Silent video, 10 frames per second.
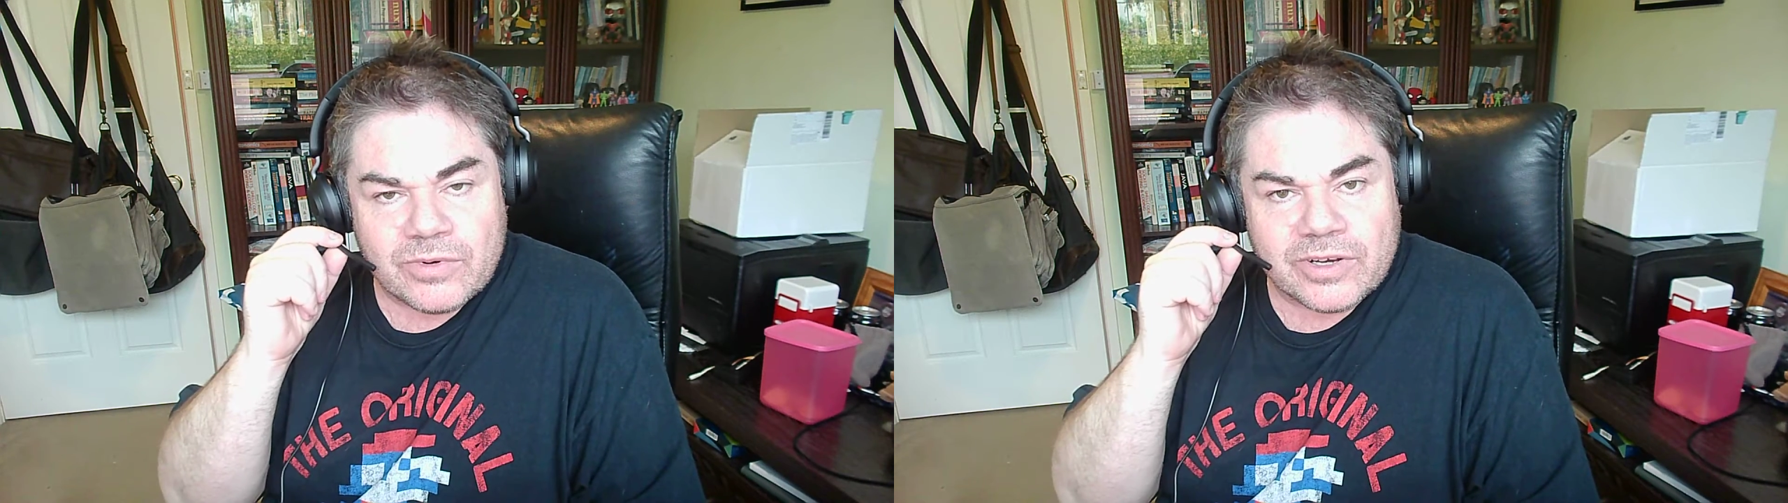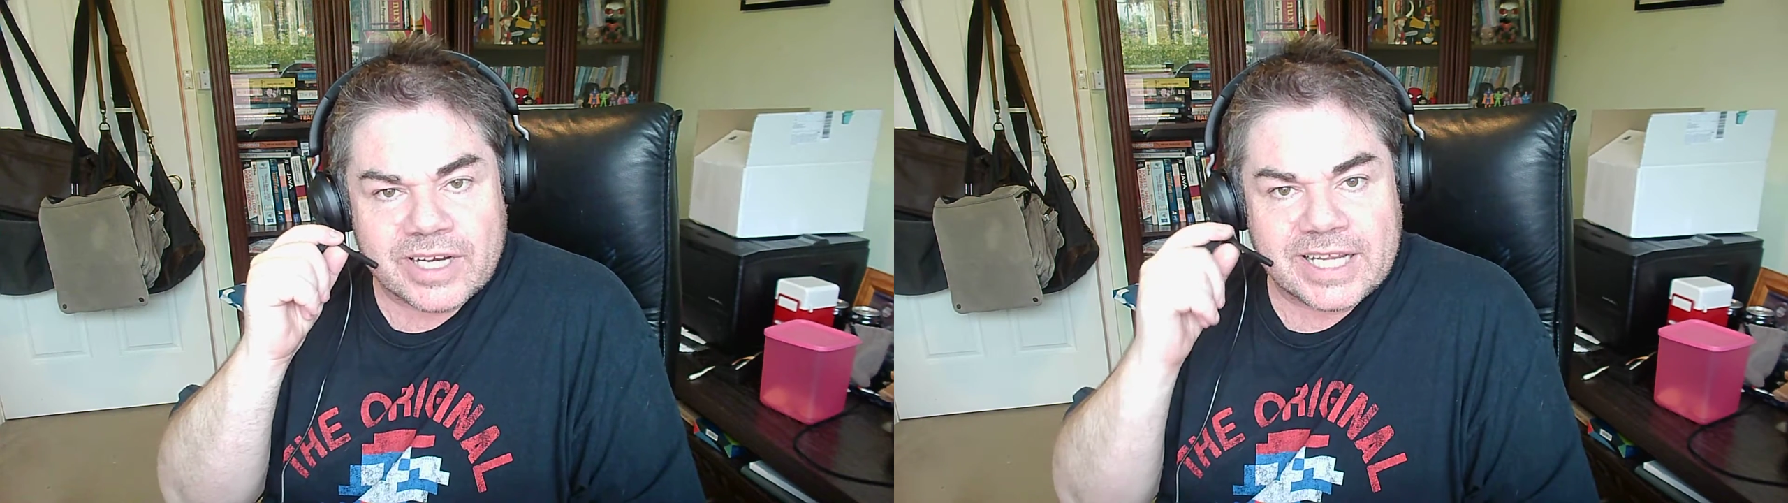
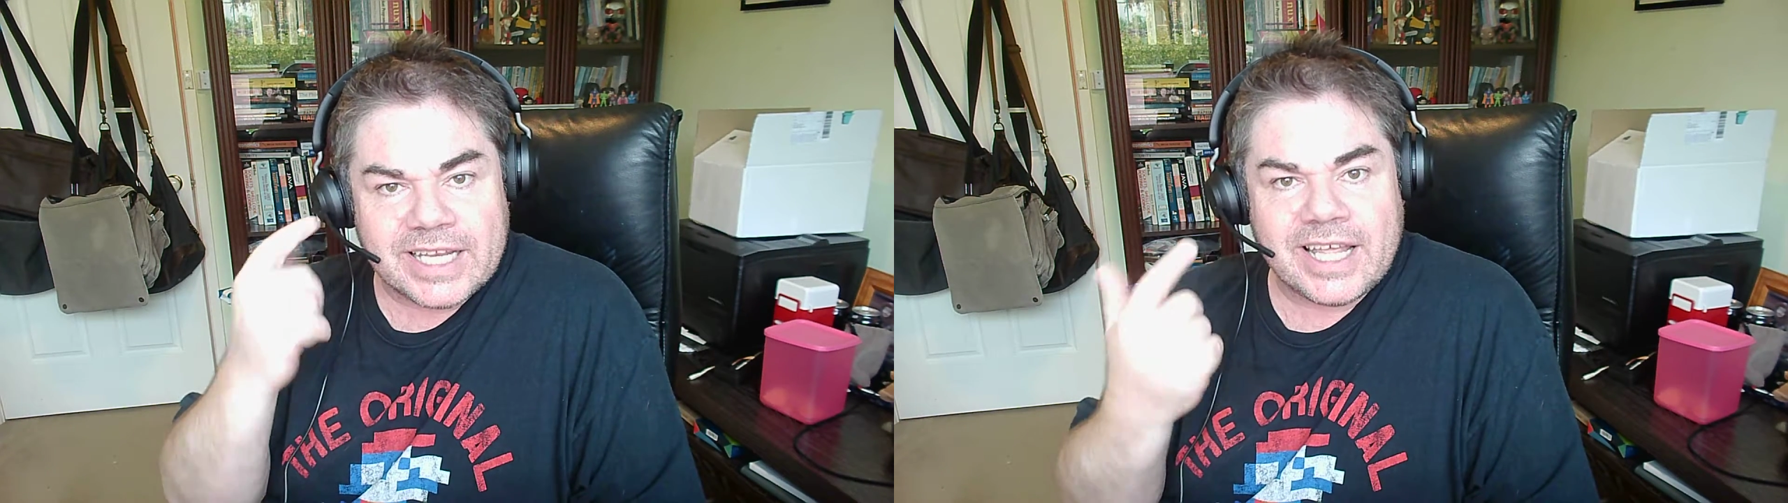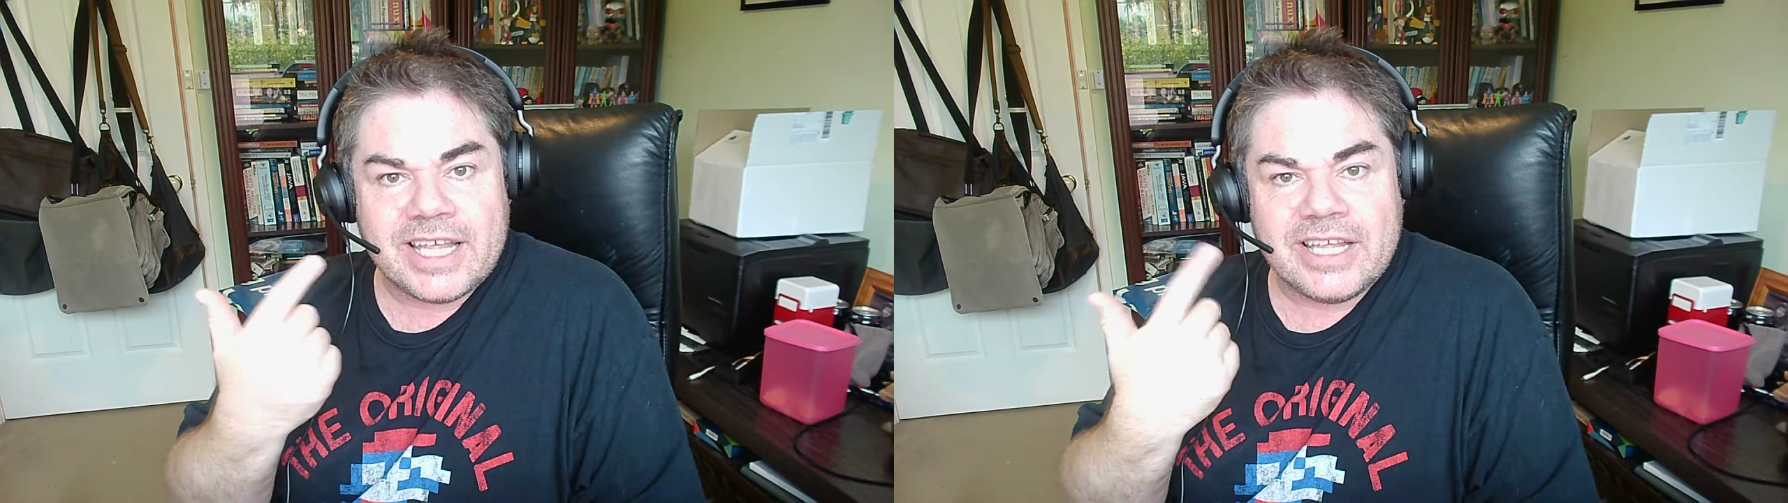not only
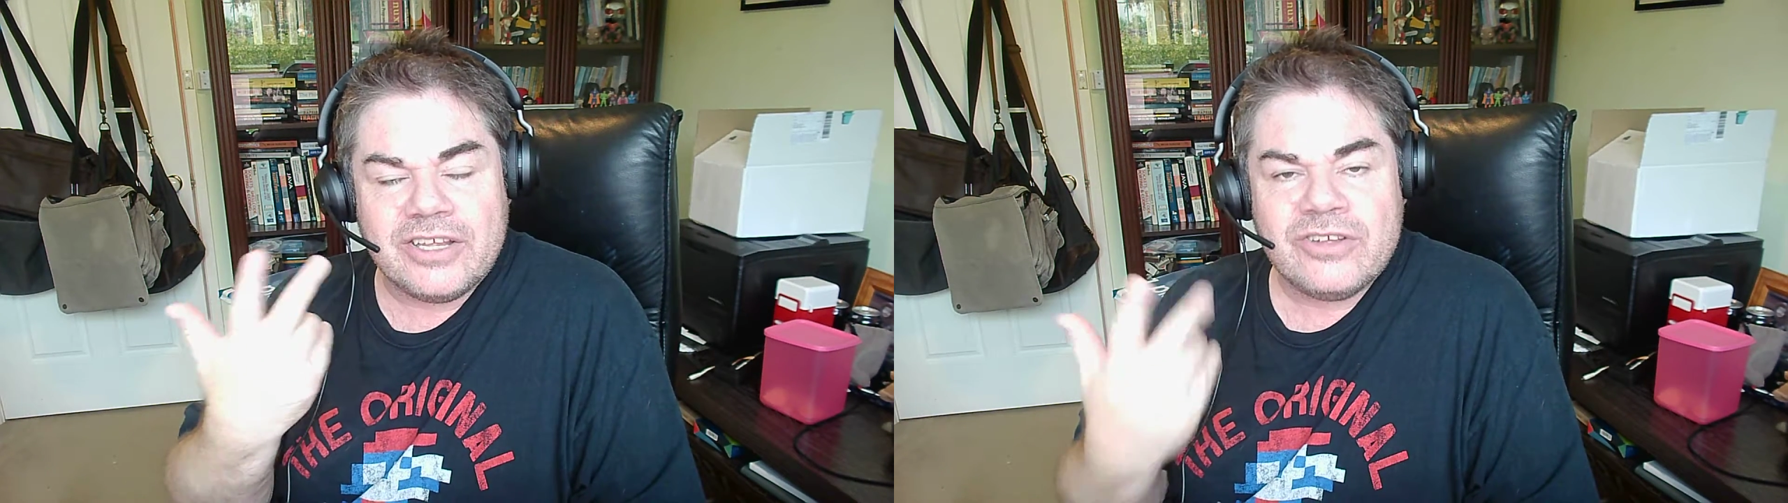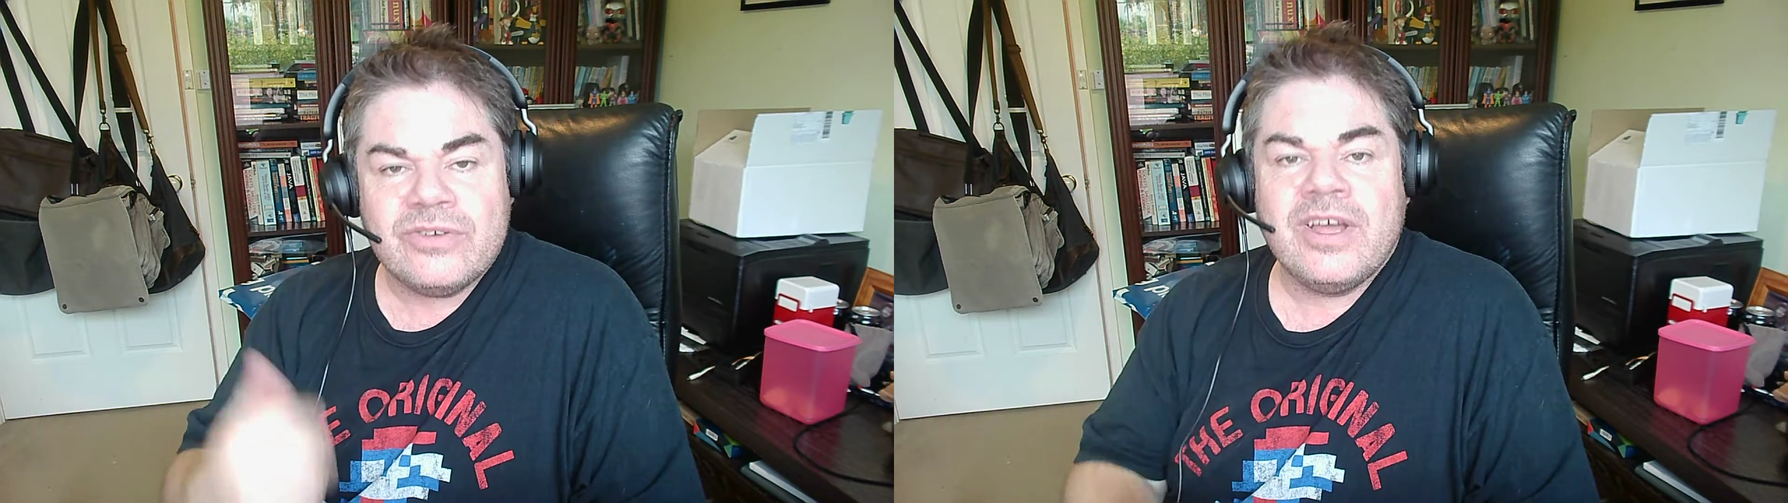can they hear
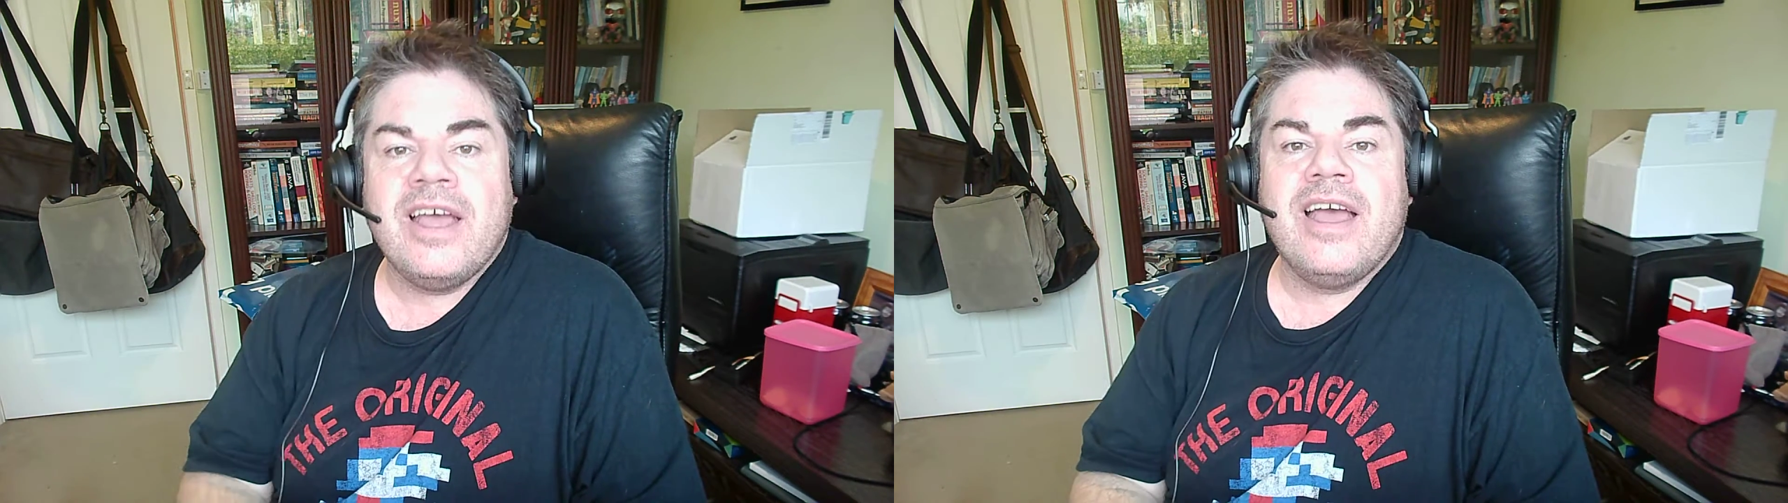you,